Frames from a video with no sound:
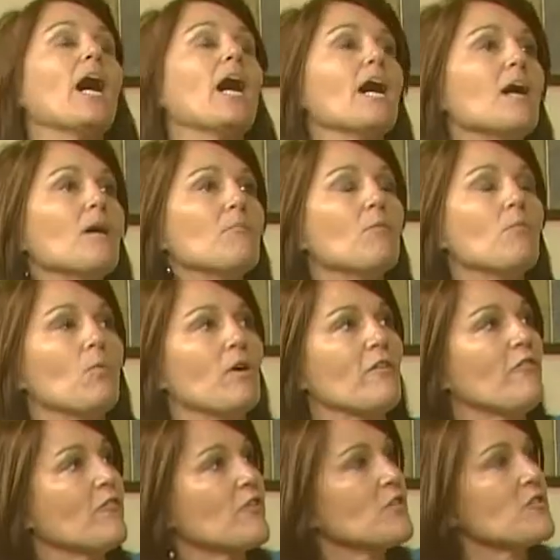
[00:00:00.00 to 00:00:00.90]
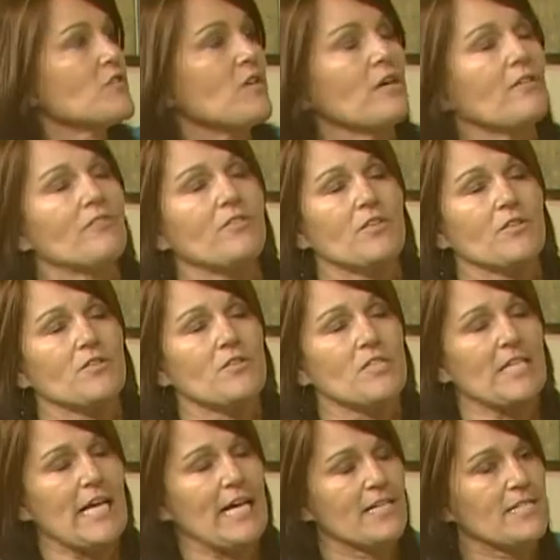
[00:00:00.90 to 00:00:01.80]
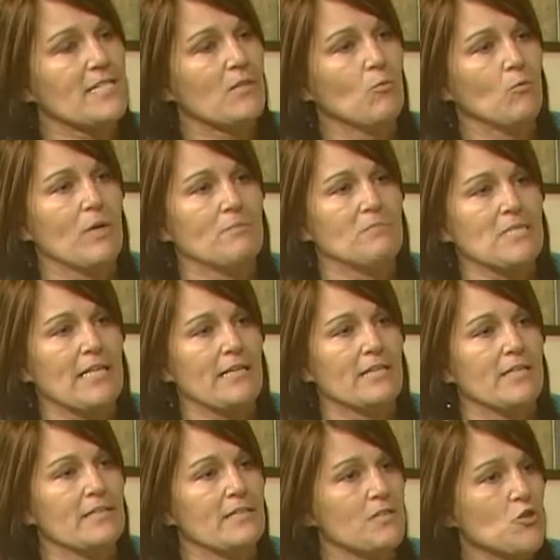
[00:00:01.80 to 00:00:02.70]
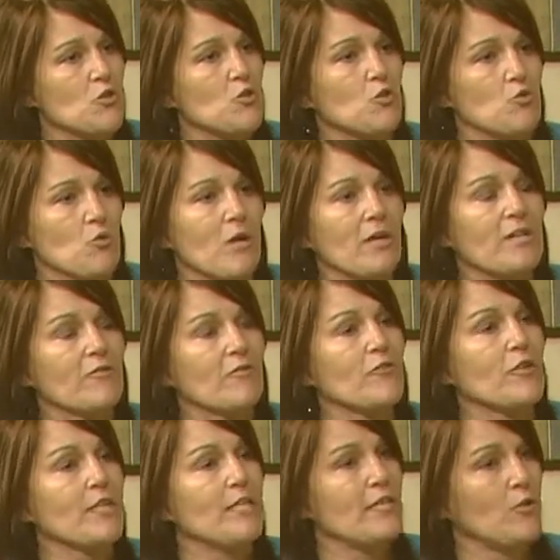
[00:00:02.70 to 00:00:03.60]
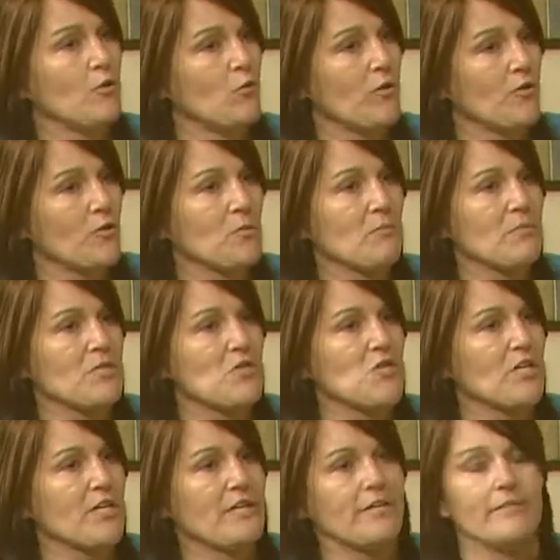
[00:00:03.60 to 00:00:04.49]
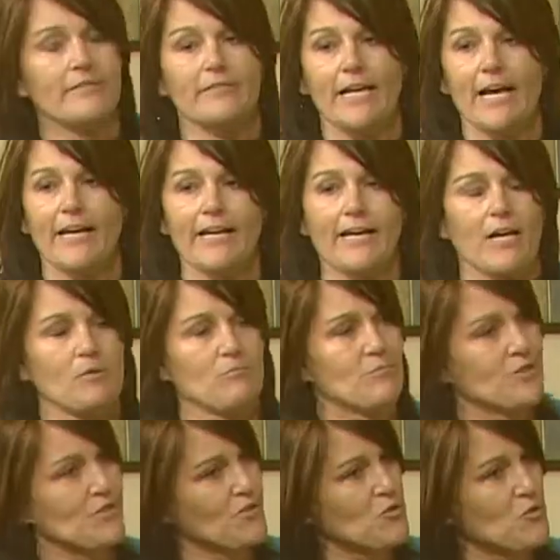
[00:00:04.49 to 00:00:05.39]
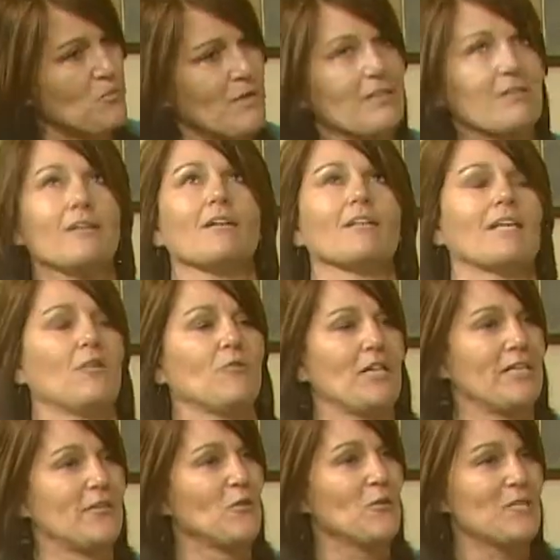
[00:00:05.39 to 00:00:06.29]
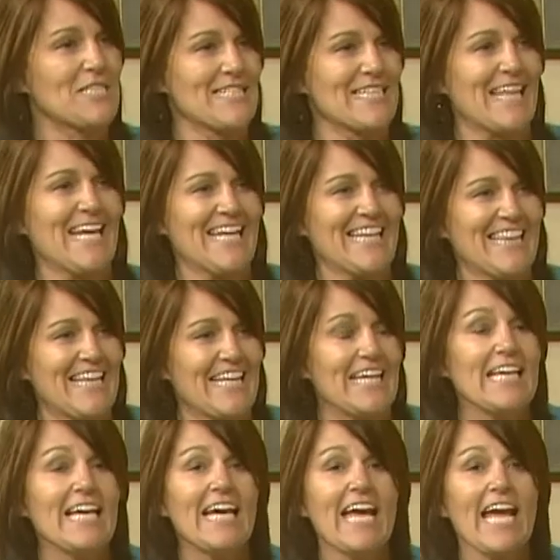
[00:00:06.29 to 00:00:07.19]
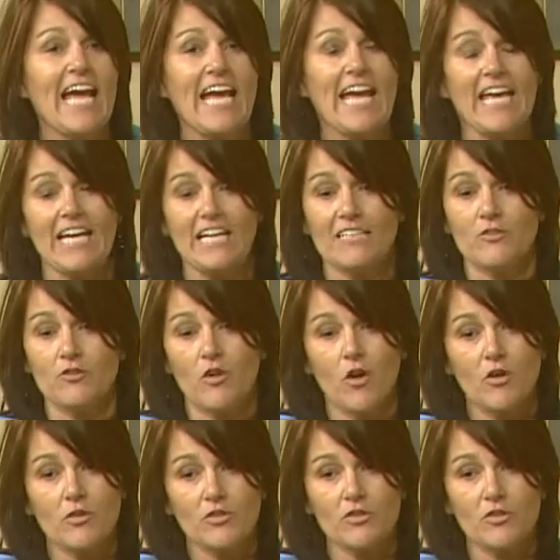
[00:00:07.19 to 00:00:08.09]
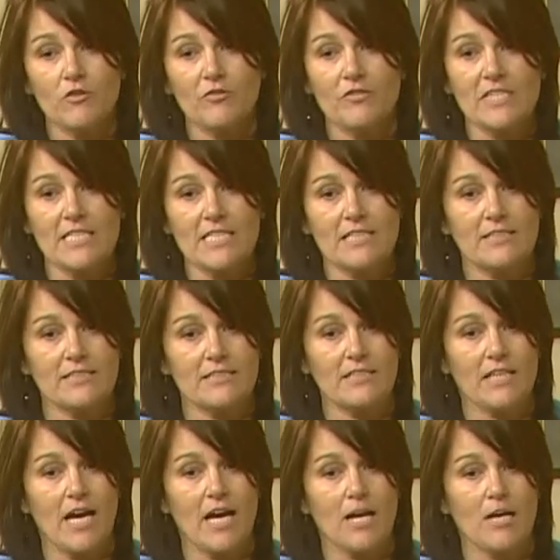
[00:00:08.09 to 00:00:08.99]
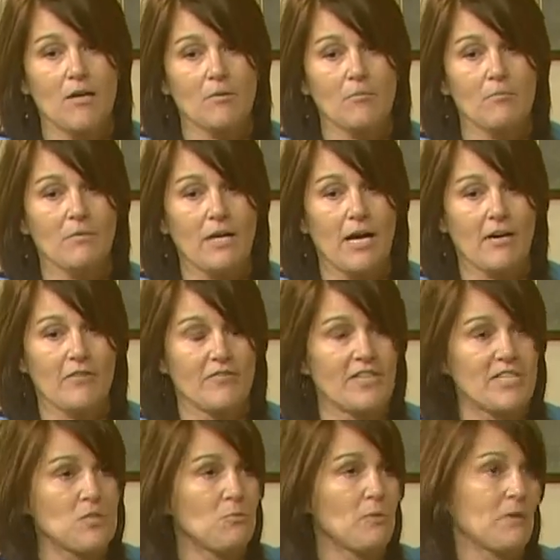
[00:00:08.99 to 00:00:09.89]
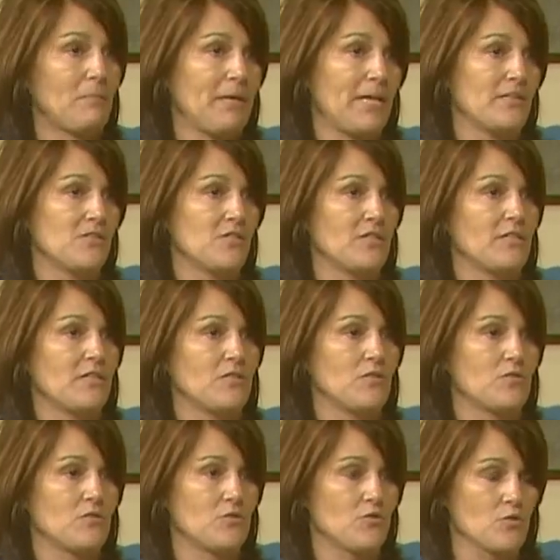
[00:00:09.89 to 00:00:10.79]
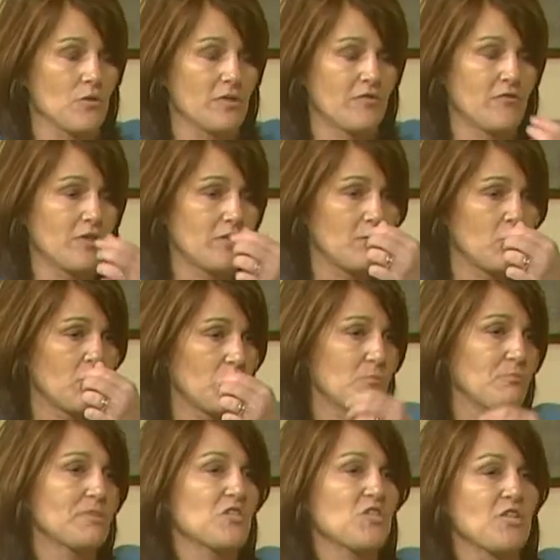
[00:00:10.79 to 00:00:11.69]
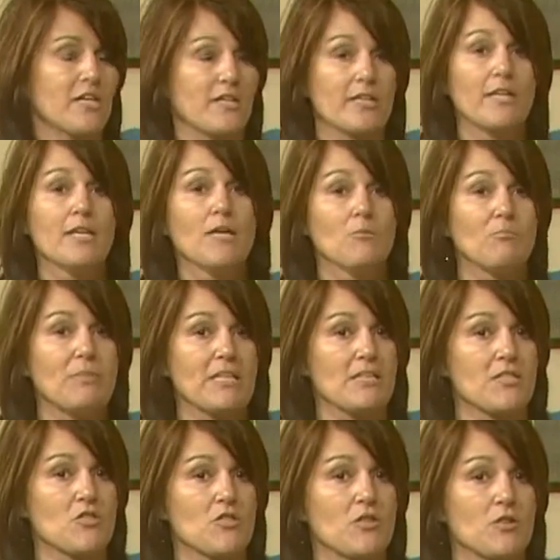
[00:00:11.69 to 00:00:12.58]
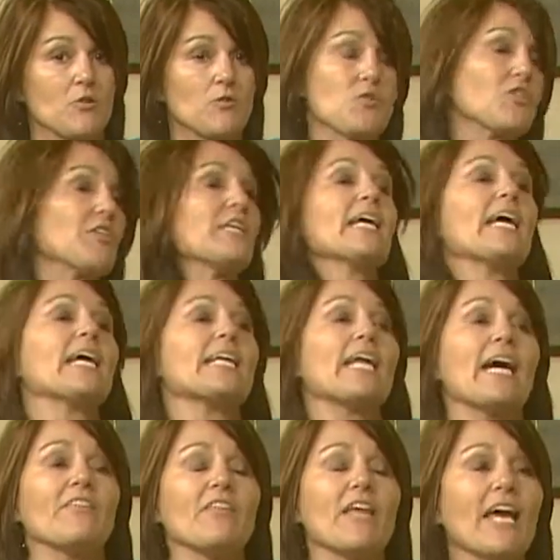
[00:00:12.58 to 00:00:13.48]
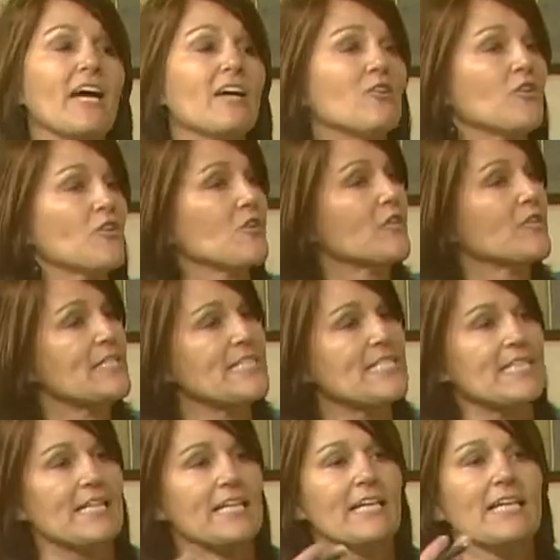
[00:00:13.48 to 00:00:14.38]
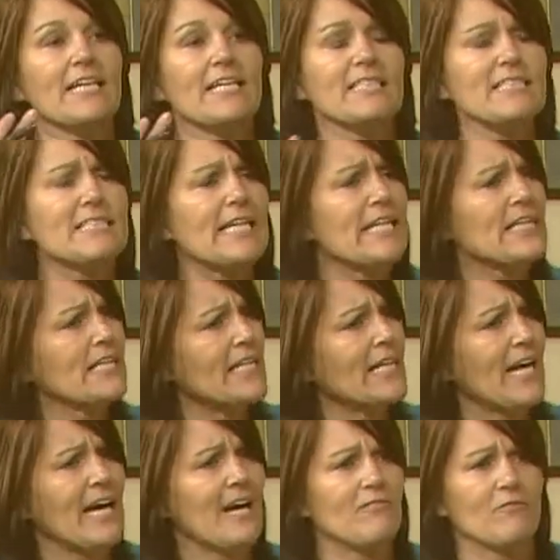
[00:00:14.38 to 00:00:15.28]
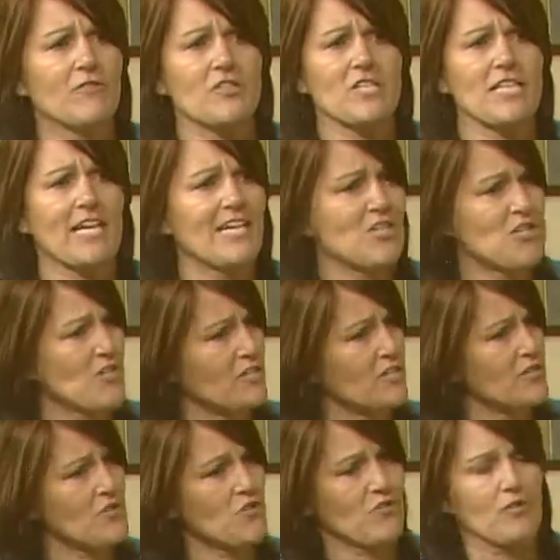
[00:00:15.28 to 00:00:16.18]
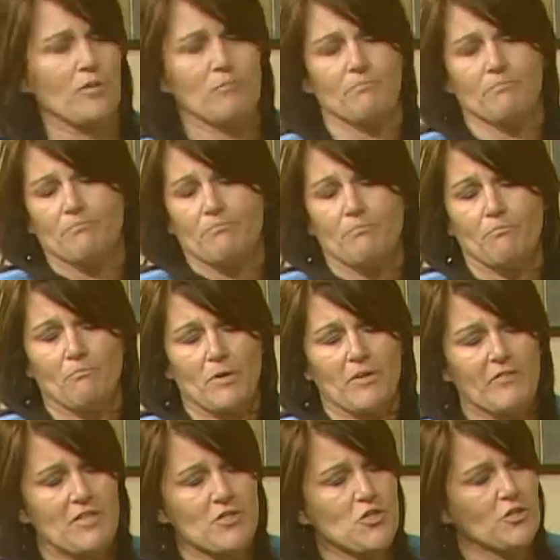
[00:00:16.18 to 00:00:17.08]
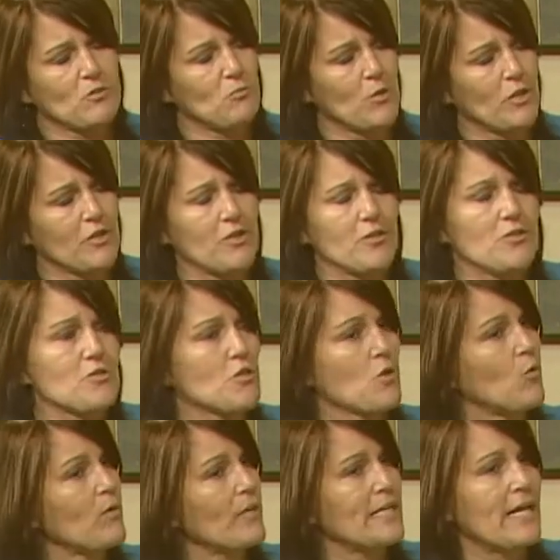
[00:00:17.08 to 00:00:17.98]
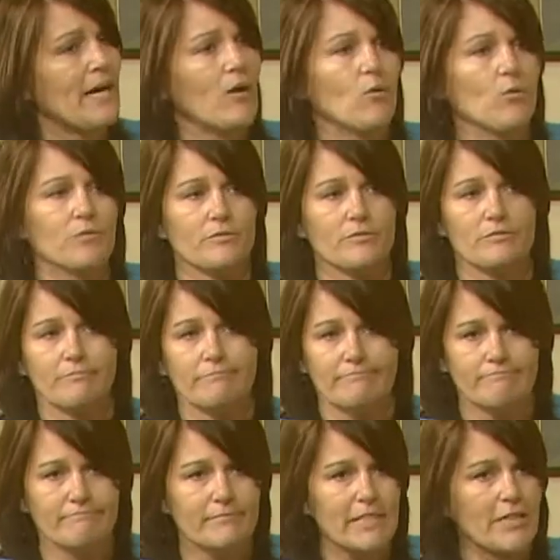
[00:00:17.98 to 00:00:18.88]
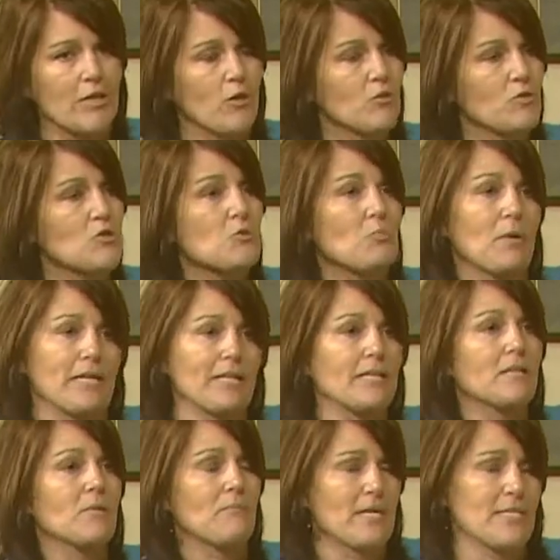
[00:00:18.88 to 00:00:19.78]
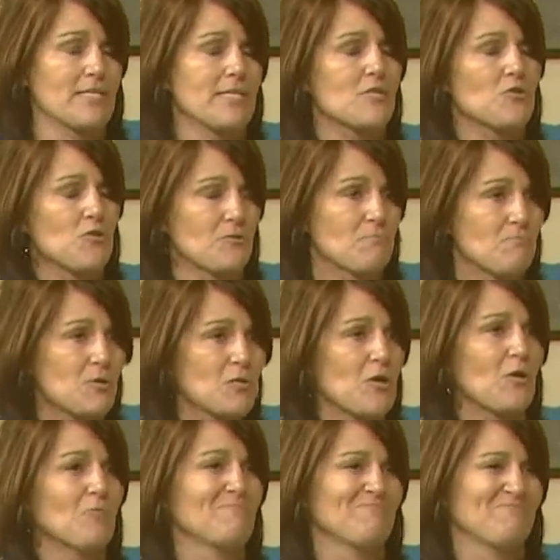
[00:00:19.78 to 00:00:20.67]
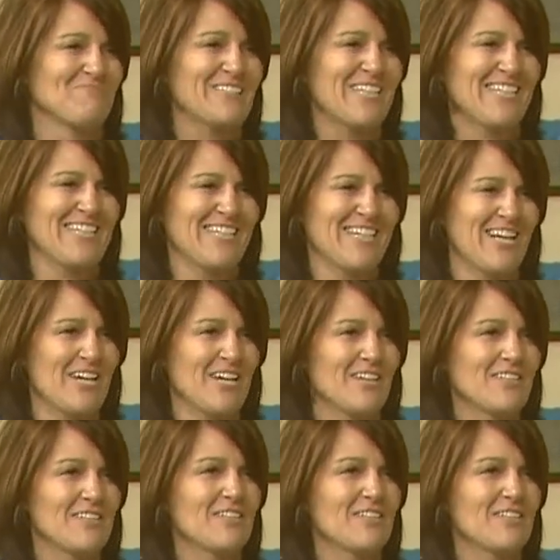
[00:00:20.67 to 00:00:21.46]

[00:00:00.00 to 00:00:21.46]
Um, well, first off, there's an excellent website. It's drugfreenorthernmichigan.com. Just spell it all out. I Perfect. know it's lengthy. And also visit um, our Facebook page. It's Drug Free Northern Michigan. Be the solution. And on that, you're going to see daily all conversations things, yes. from prevention workers going out, mm-hmm. you know, spreading the message. Okay. So.